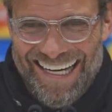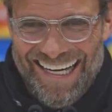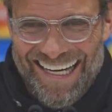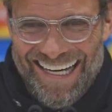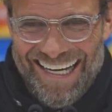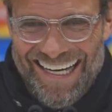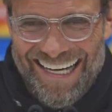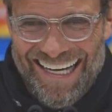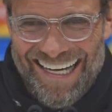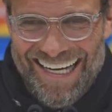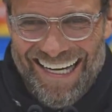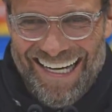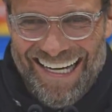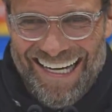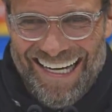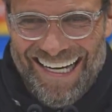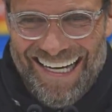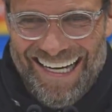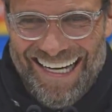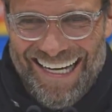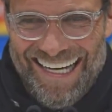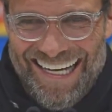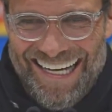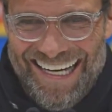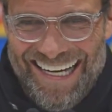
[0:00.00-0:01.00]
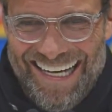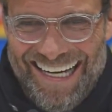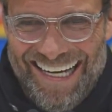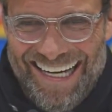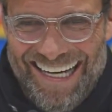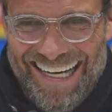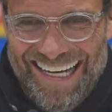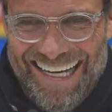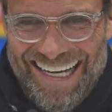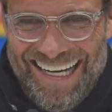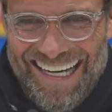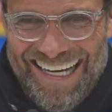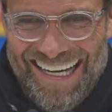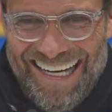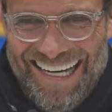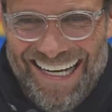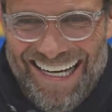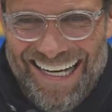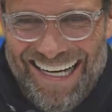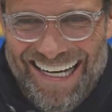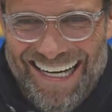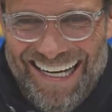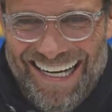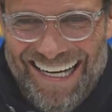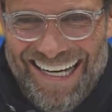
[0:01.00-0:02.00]

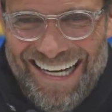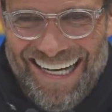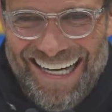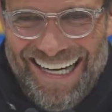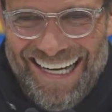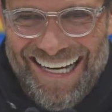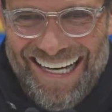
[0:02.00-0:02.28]
(no one is talking)